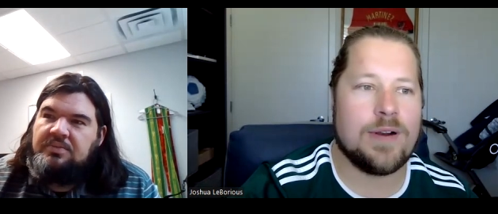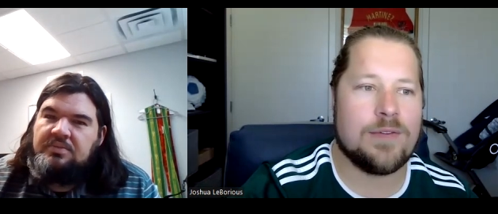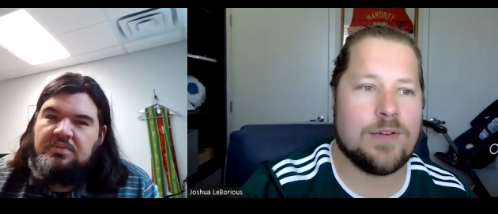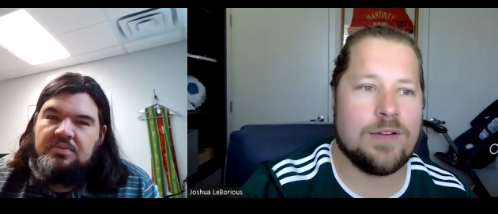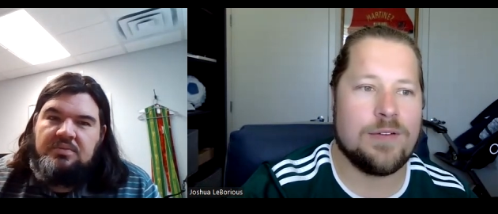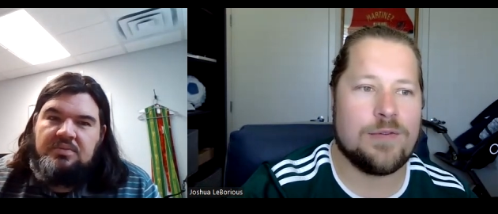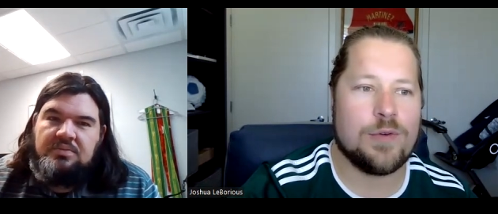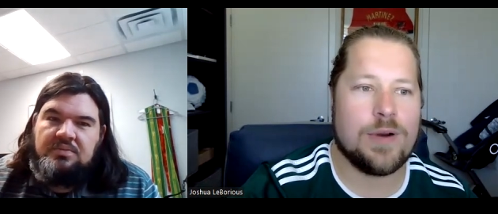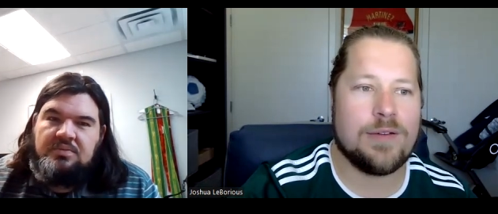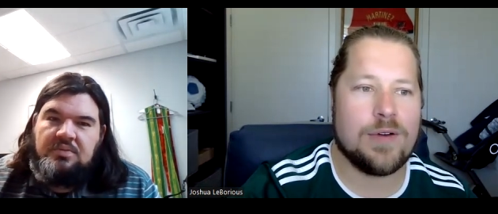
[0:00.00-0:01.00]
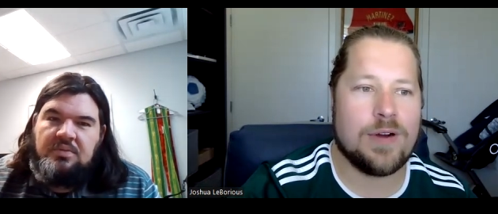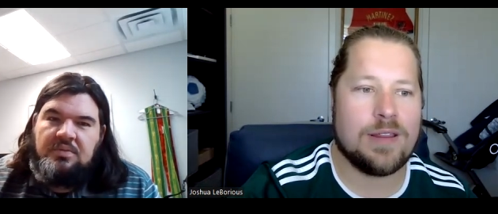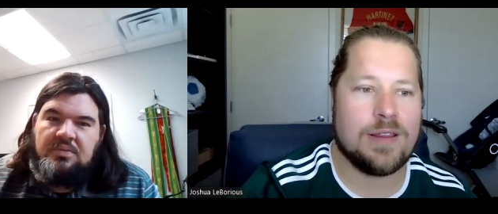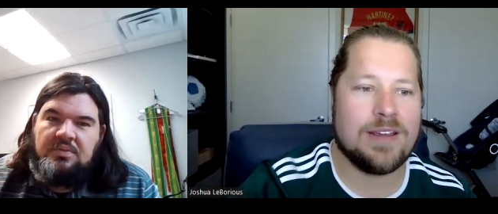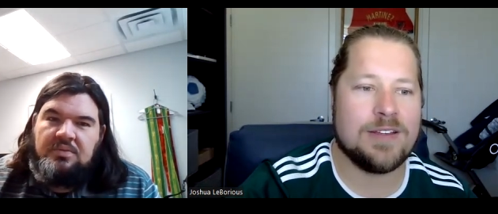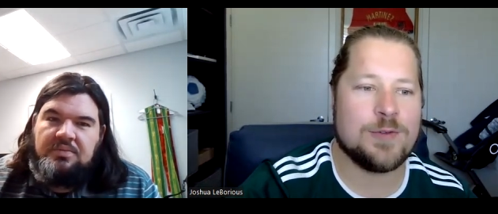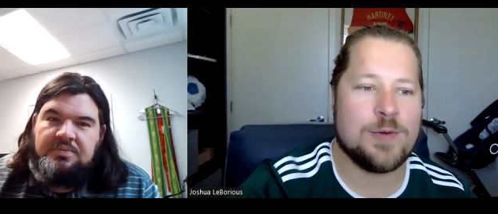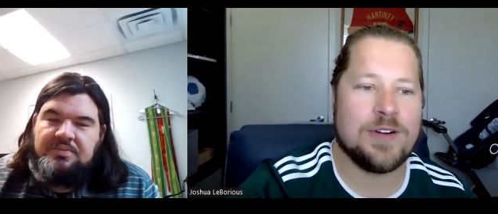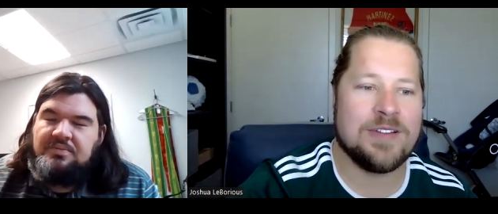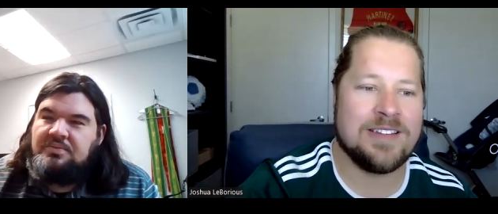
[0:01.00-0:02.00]
Speaker 1: whatever for whatever I think is
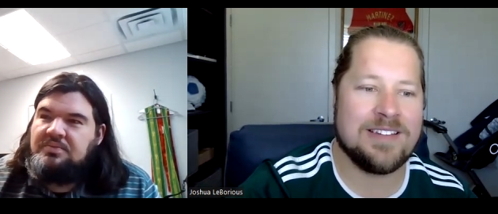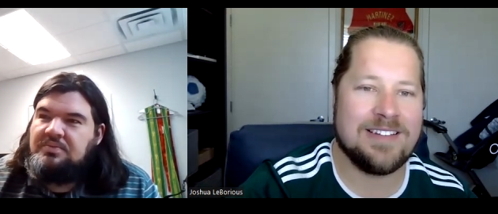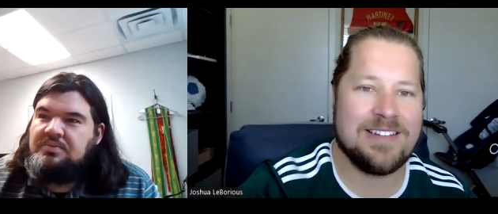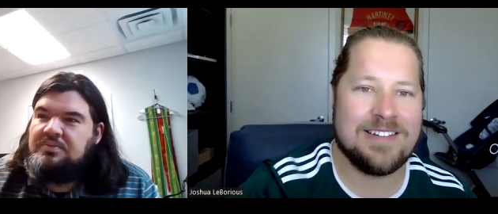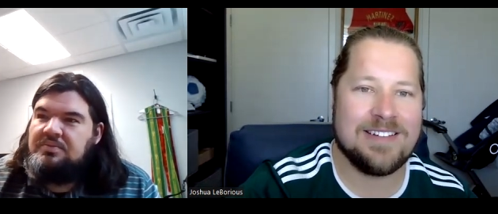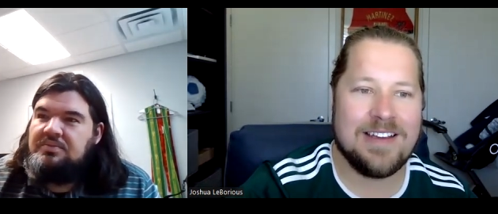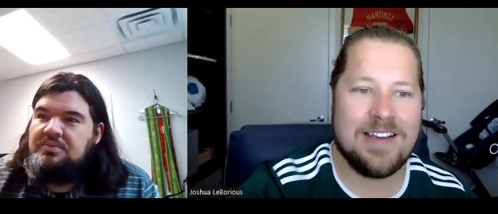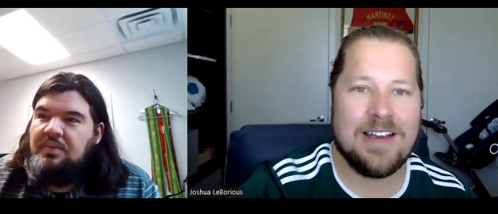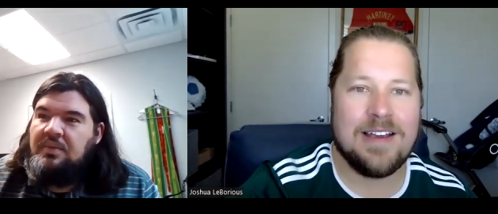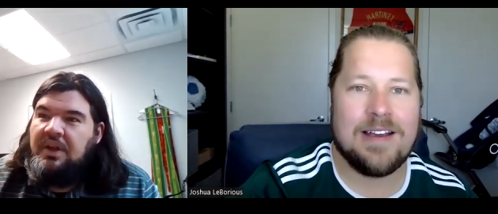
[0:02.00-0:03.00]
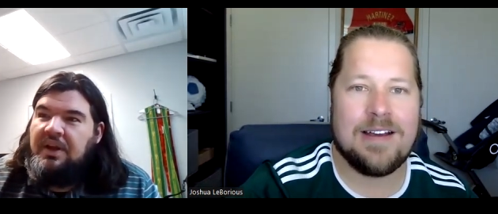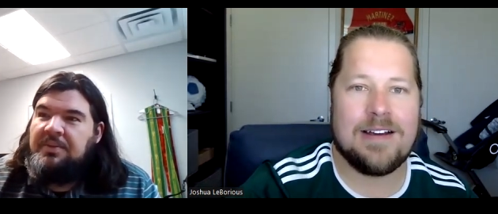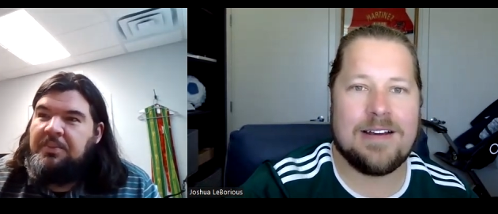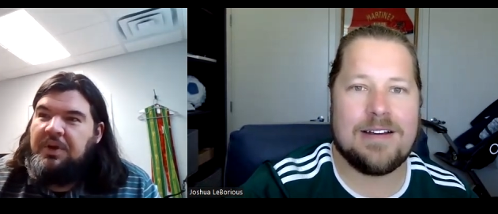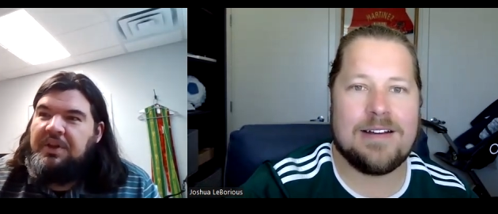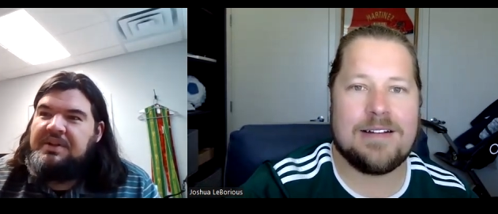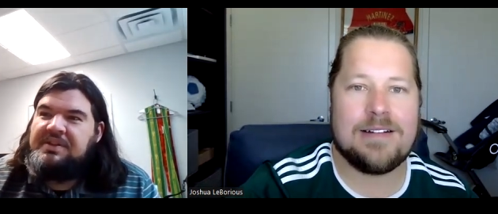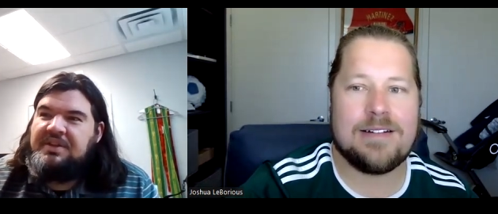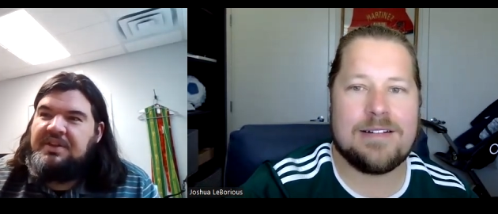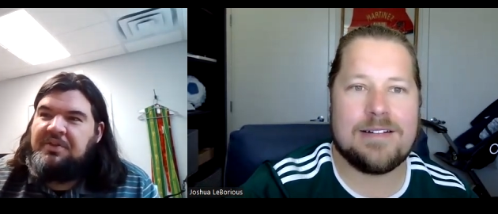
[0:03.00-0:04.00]
worth.
Speaker 2: Yeah, whether
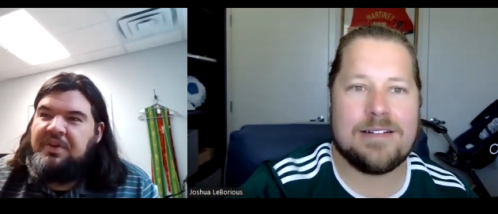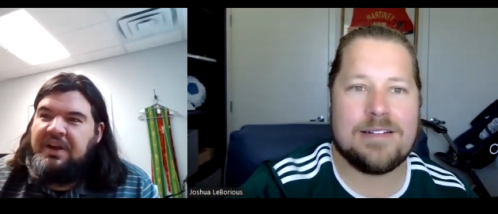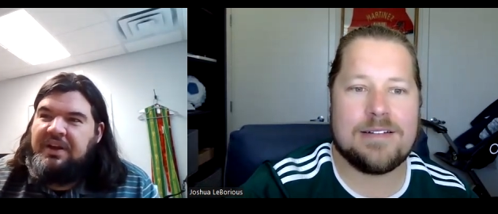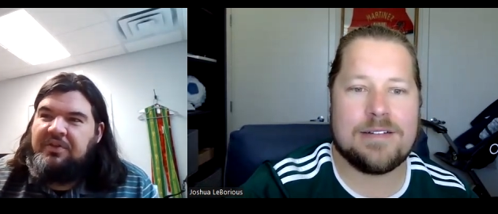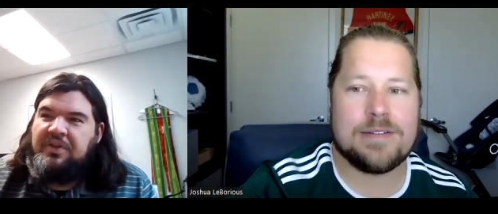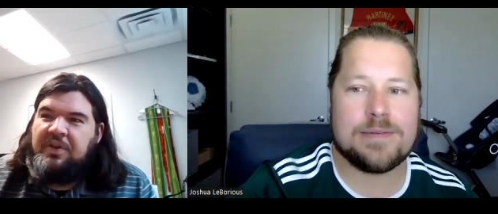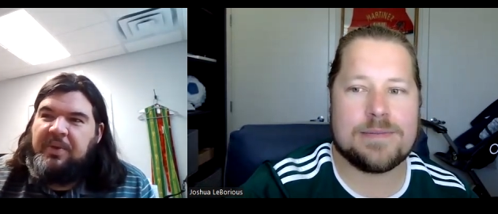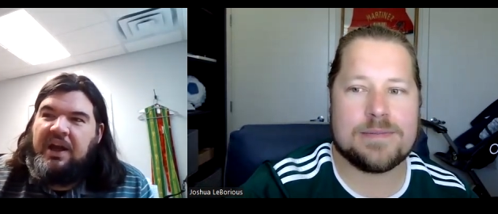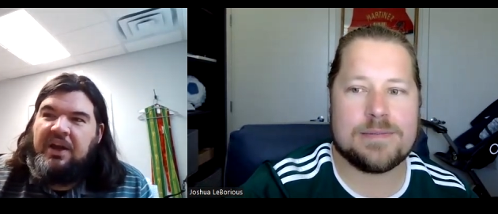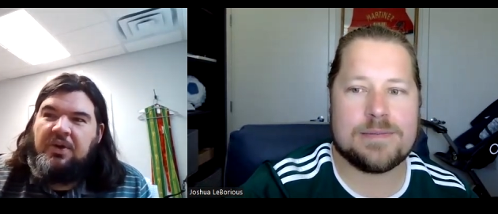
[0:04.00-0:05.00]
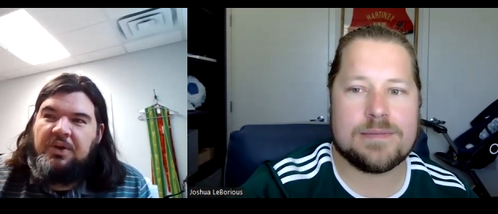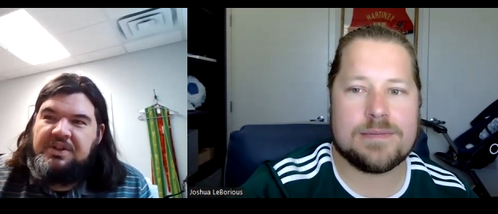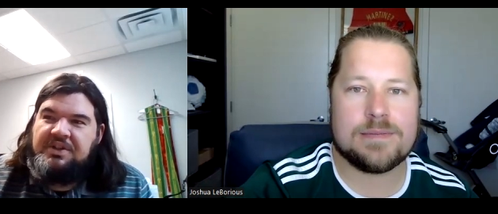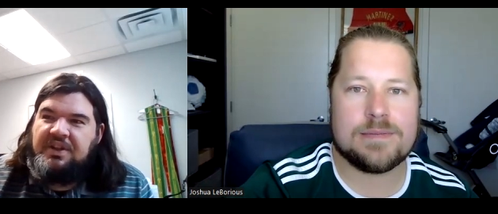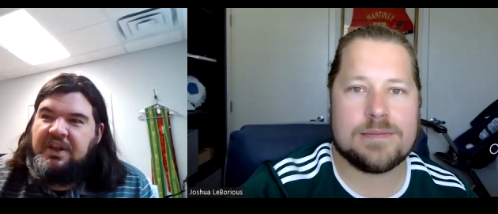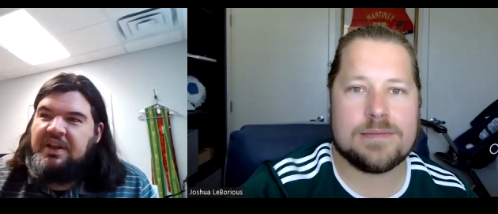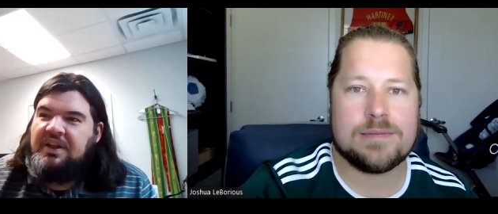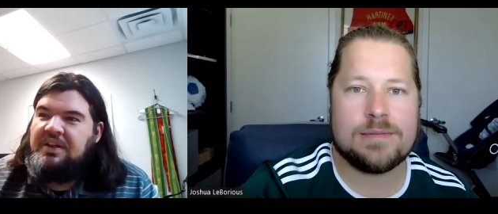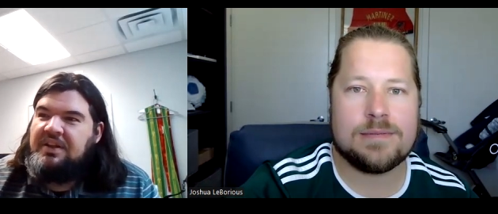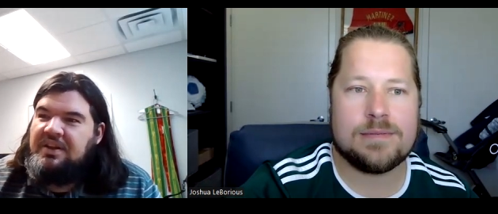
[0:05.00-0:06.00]
it's a divine feedback or just like
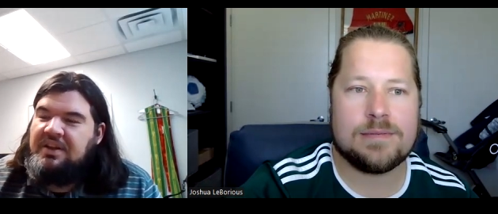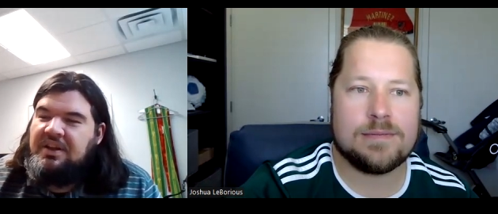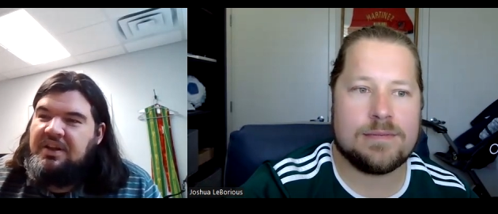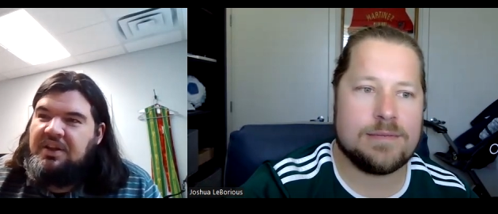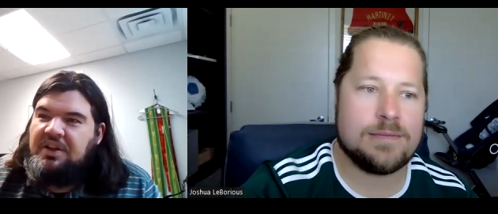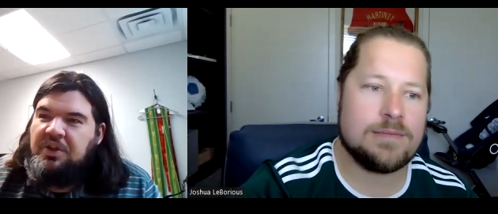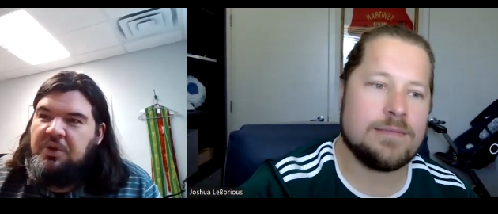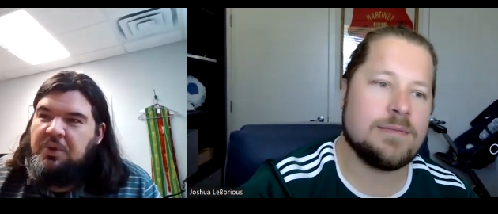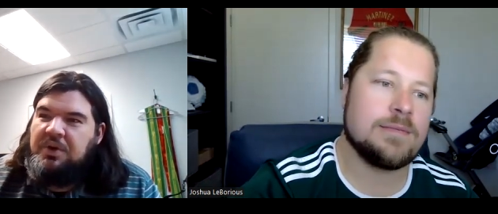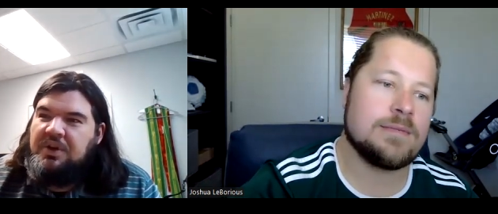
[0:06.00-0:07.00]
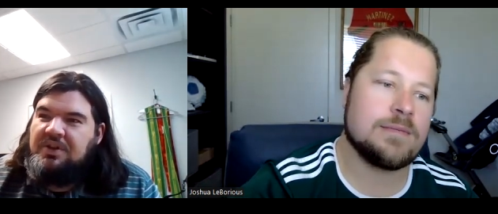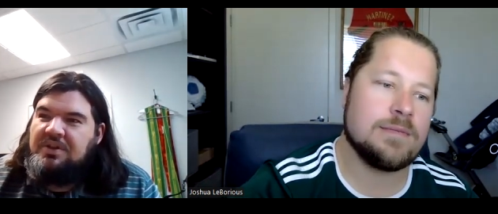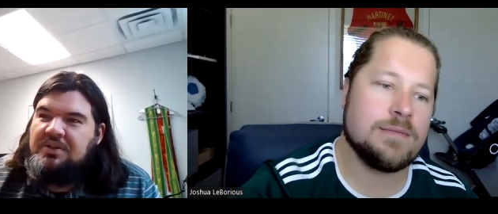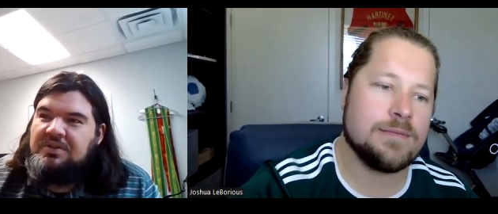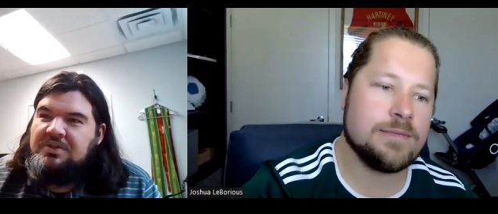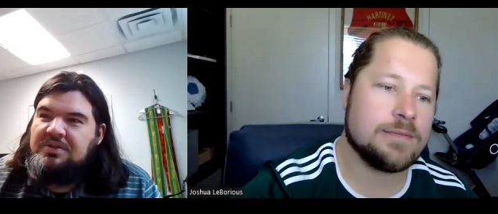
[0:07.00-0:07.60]
you will